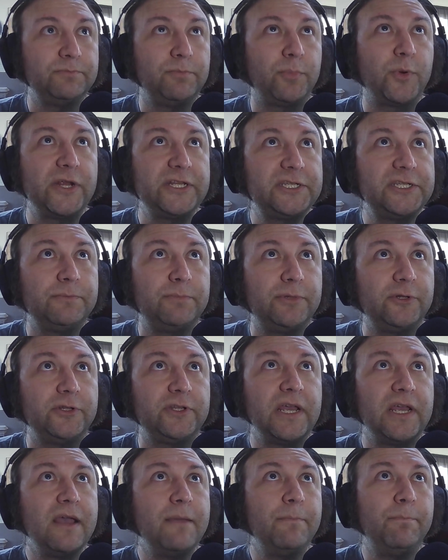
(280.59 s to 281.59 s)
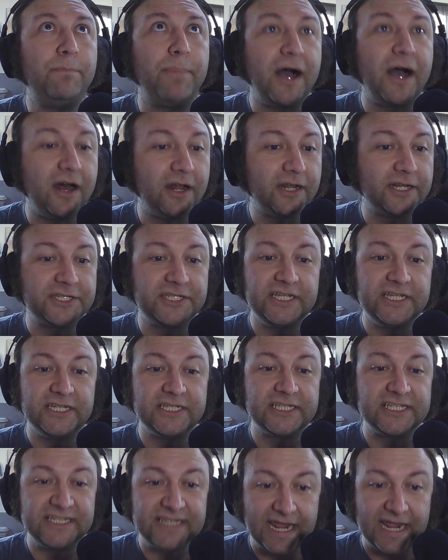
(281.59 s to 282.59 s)
principled policy
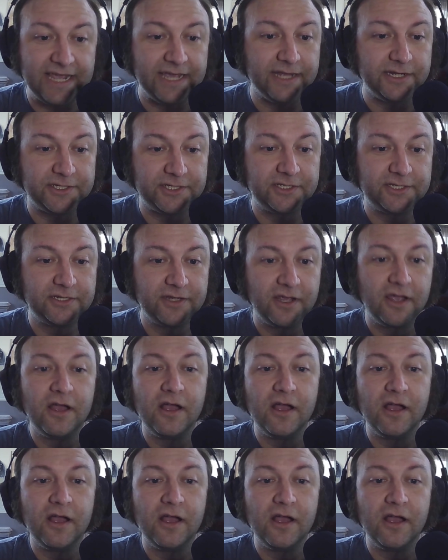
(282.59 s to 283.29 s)
stance